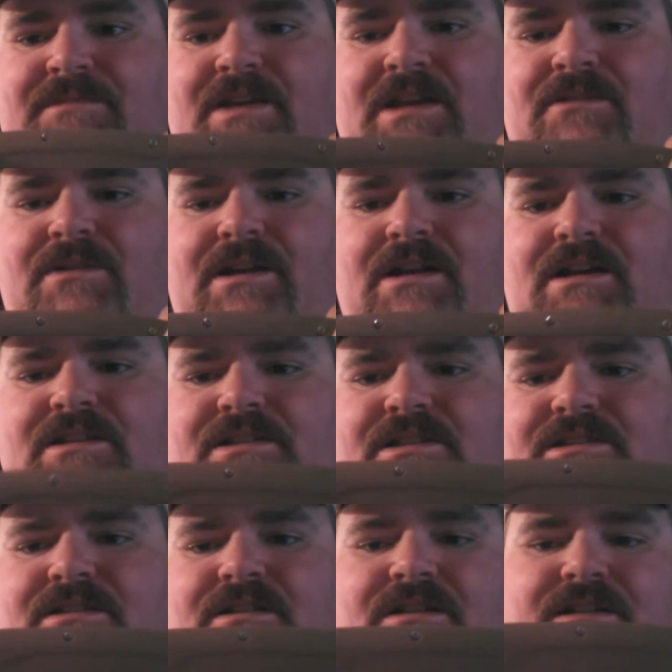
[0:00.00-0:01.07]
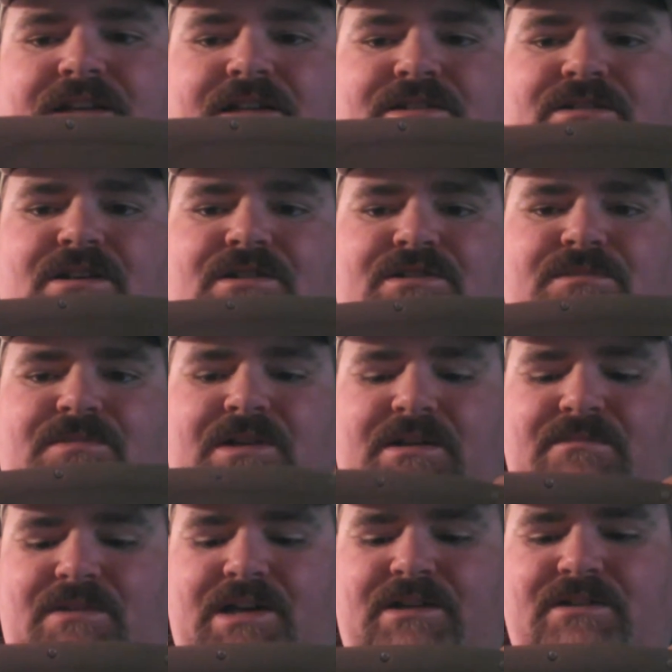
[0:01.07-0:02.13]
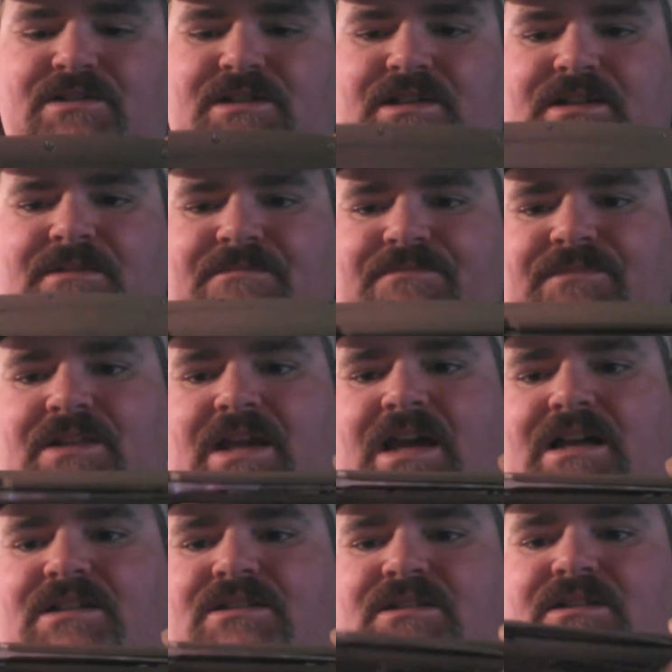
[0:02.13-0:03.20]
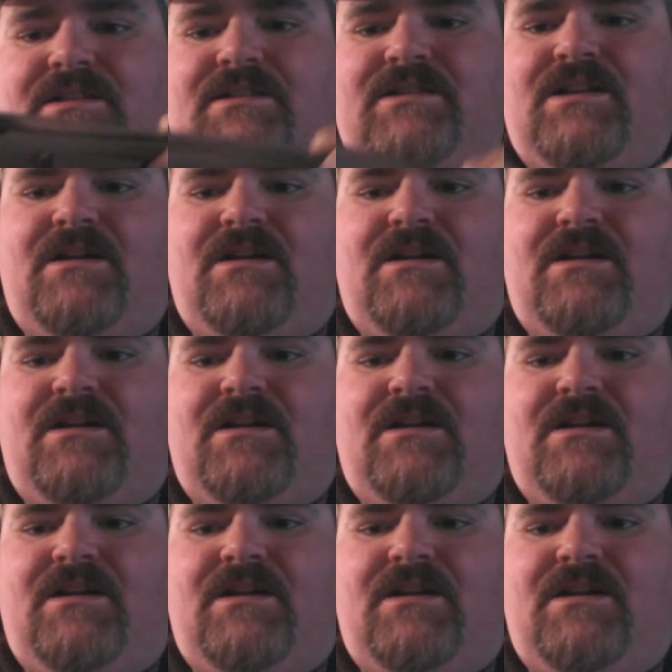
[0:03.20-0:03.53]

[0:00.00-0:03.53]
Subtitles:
anyway, guys, this is the Kizlyar Supreme Biker Z. Excellent